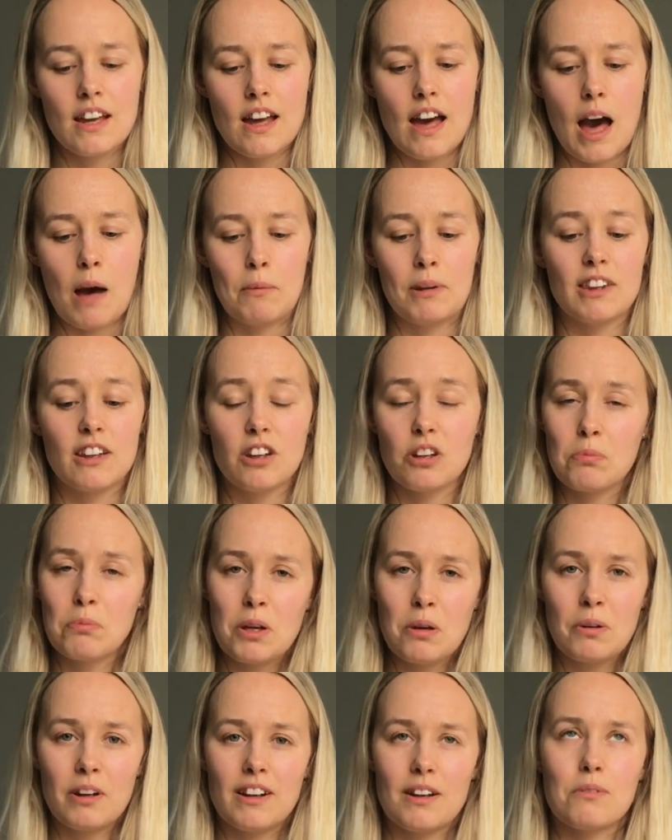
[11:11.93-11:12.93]
I mean, the
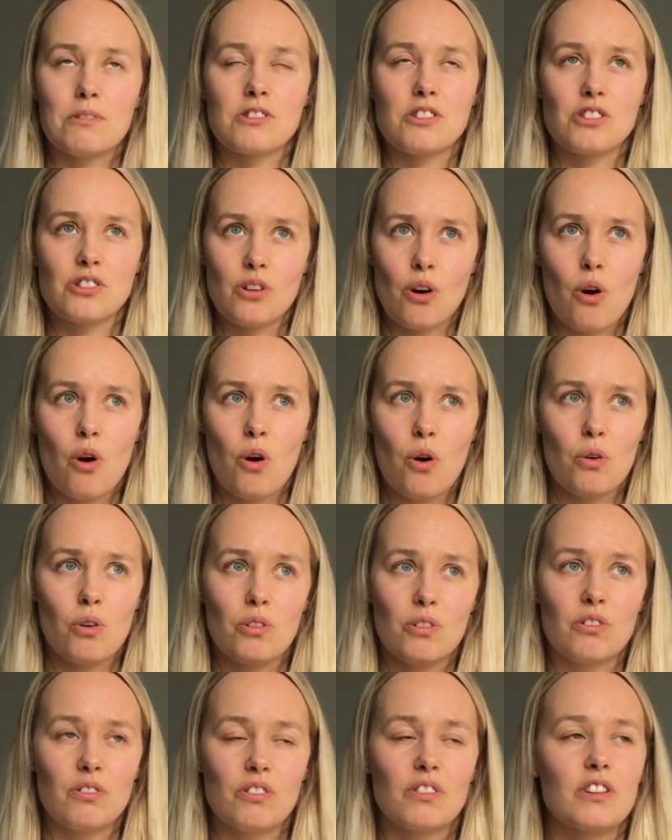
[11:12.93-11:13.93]
community was so
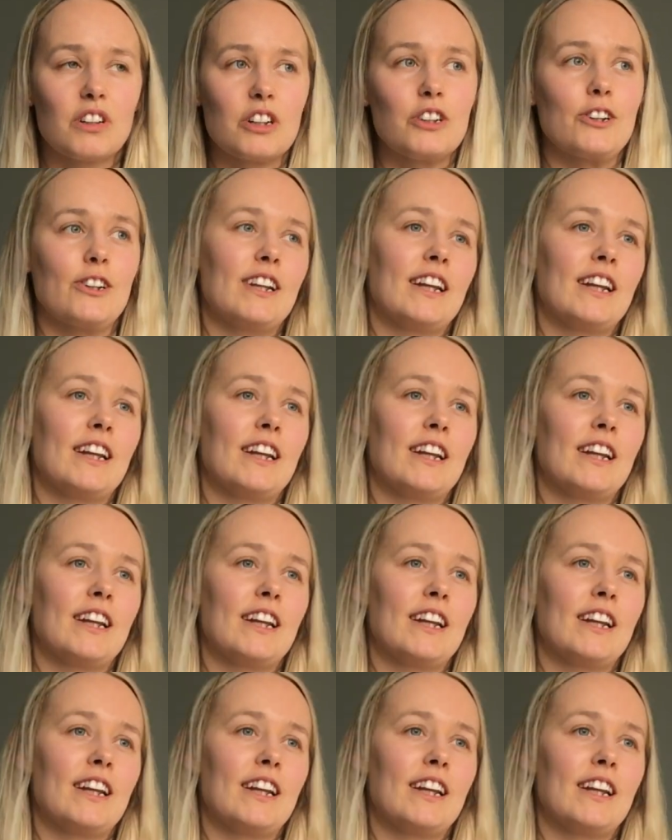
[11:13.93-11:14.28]
good,